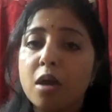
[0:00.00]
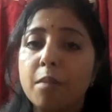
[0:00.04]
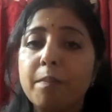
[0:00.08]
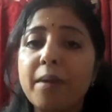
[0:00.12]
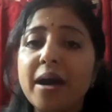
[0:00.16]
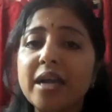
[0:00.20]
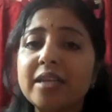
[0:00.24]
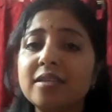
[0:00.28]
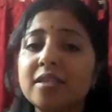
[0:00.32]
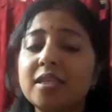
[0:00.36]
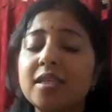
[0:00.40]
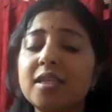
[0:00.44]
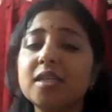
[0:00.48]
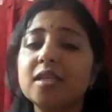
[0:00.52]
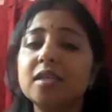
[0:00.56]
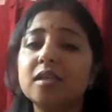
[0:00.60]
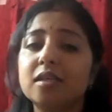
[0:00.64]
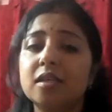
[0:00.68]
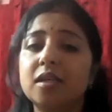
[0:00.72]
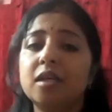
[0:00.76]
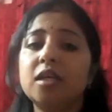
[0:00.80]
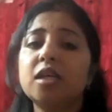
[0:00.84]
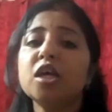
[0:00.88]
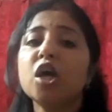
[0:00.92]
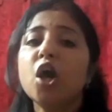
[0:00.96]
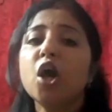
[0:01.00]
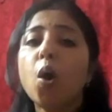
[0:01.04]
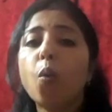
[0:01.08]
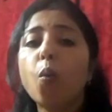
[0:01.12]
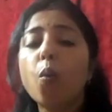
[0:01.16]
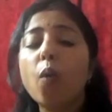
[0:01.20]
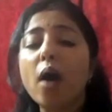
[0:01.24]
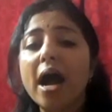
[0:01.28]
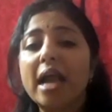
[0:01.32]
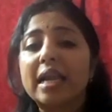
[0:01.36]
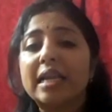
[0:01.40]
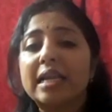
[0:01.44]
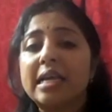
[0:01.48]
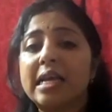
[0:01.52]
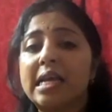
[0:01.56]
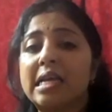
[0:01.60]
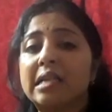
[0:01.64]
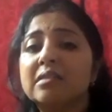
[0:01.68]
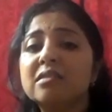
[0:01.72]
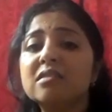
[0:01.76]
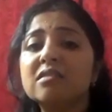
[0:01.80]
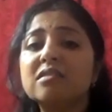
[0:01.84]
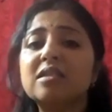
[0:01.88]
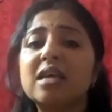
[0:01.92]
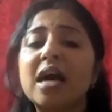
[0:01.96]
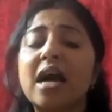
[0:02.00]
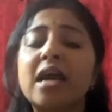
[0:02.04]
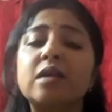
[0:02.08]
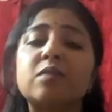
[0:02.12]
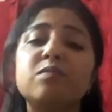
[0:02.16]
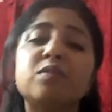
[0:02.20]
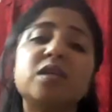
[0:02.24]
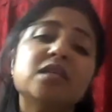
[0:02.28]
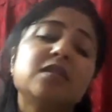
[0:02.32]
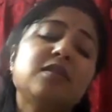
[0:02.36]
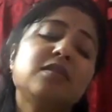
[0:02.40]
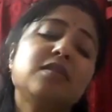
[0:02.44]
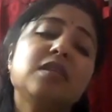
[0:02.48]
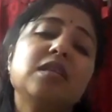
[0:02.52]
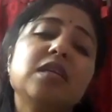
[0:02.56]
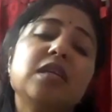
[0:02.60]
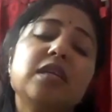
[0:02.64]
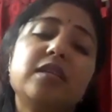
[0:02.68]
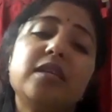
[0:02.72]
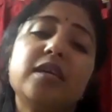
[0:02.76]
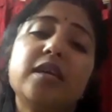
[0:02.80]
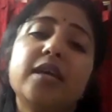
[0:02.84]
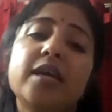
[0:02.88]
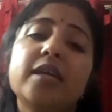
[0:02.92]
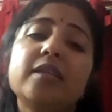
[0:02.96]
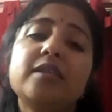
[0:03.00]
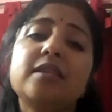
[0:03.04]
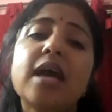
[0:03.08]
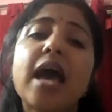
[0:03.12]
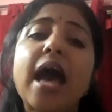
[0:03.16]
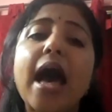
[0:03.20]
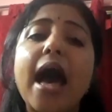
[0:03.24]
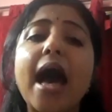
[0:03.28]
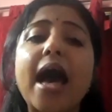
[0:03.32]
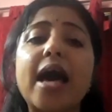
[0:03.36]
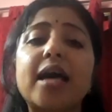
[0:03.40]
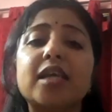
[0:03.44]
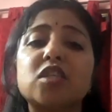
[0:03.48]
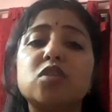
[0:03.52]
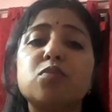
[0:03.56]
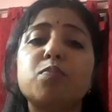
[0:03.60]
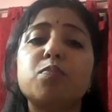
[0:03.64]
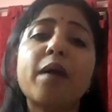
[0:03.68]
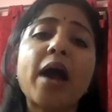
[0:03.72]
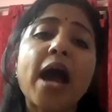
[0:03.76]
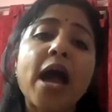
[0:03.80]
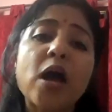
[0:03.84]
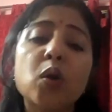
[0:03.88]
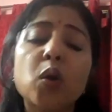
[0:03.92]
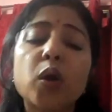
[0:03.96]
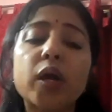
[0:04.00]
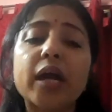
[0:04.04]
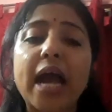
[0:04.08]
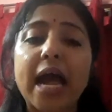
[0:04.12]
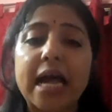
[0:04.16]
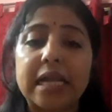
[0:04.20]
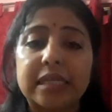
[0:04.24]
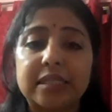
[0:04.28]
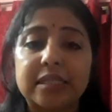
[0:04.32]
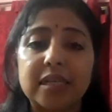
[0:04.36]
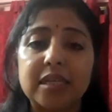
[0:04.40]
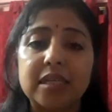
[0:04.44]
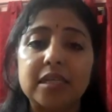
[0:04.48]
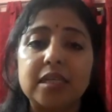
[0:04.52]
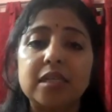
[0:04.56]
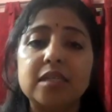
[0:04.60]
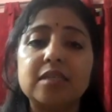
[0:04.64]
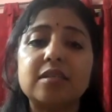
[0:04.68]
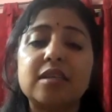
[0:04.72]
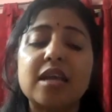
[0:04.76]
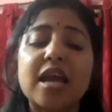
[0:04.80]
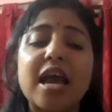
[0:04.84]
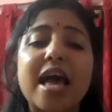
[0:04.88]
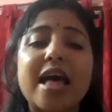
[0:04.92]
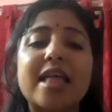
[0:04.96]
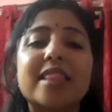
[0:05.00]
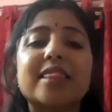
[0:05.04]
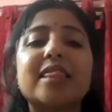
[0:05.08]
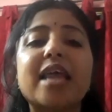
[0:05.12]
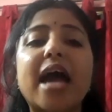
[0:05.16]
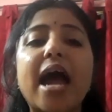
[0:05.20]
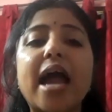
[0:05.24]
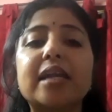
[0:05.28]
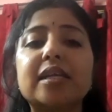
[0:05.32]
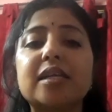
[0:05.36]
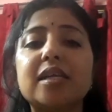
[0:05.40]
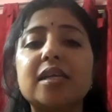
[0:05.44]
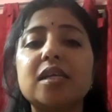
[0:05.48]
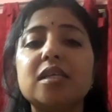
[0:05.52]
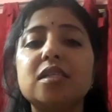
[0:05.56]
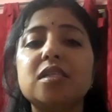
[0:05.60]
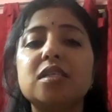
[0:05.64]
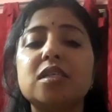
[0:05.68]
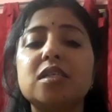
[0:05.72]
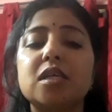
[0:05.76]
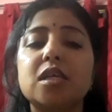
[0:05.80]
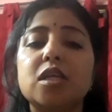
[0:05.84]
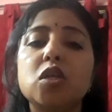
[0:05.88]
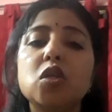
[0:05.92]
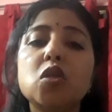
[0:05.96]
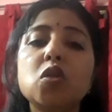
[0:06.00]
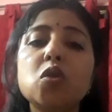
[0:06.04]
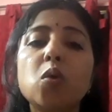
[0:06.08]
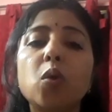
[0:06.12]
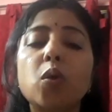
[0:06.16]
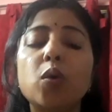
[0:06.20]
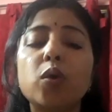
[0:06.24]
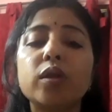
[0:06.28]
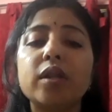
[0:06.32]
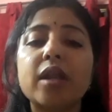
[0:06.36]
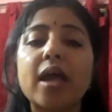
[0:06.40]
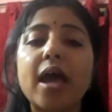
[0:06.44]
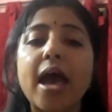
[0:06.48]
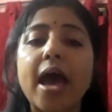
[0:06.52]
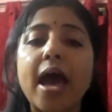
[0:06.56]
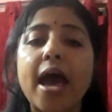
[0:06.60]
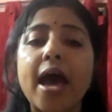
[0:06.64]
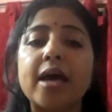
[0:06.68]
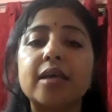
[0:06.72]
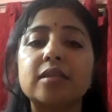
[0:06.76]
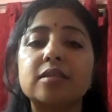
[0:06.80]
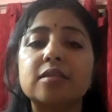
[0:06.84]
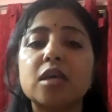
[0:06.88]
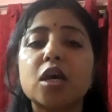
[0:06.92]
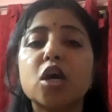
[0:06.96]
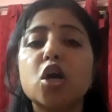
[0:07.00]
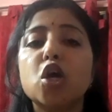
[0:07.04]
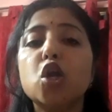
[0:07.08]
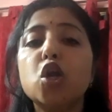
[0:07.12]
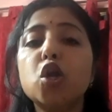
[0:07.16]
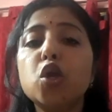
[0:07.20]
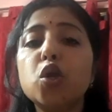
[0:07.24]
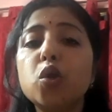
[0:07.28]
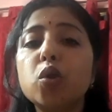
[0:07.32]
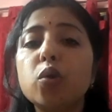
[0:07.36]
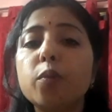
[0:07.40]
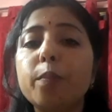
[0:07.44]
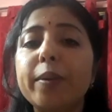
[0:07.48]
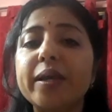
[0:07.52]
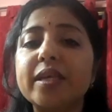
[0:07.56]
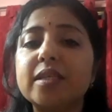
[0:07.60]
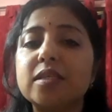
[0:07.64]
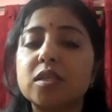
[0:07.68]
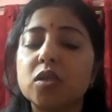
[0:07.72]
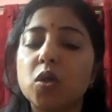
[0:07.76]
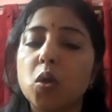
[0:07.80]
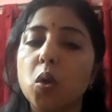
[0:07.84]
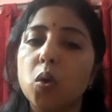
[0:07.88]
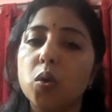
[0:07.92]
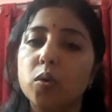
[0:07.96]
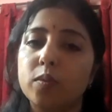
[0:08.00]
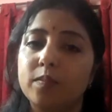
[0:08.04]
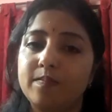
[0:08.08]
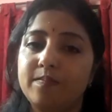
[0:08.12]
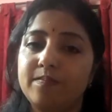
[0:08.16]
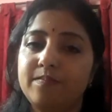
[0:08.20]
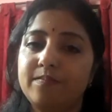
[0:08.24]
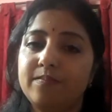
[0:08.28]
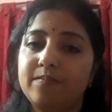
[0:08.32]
But here one enzyme is needed as biocatalyst, that is known as Rubisco.